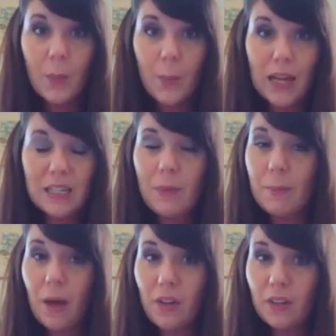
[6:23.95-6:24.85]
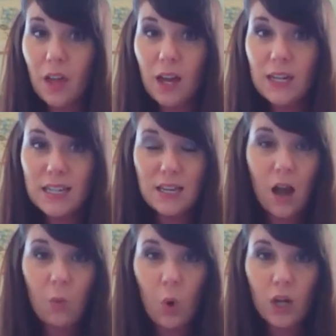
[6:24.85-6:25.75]
But my mother in law did
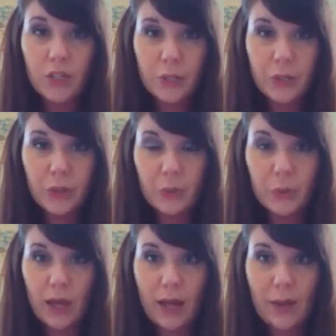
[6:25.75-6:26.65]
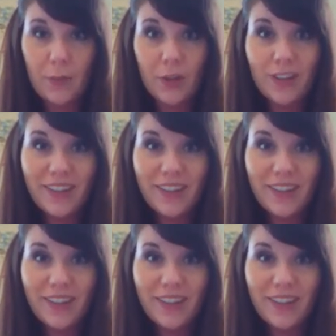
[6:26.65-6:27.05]
not want to um, cook.